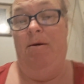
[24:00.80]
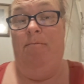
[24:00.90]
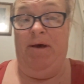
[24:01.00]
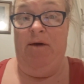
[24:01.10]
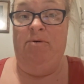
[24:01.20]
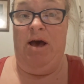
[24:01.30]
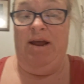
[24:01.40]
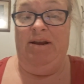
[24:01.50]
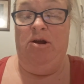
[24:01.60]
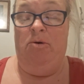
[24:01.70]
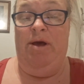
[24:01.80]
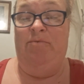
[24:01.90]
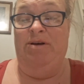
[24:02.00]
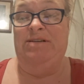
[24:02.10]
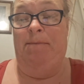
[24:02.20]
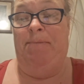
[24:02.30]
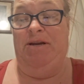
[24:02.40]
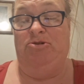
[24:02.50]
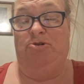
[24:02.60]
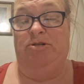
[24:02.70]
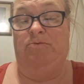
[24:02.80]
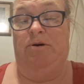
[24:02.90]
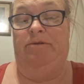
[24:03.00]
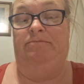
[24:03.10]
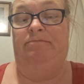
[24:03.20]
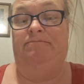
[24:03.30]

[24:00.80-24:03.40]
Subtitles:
but I know it was a Pinterest one.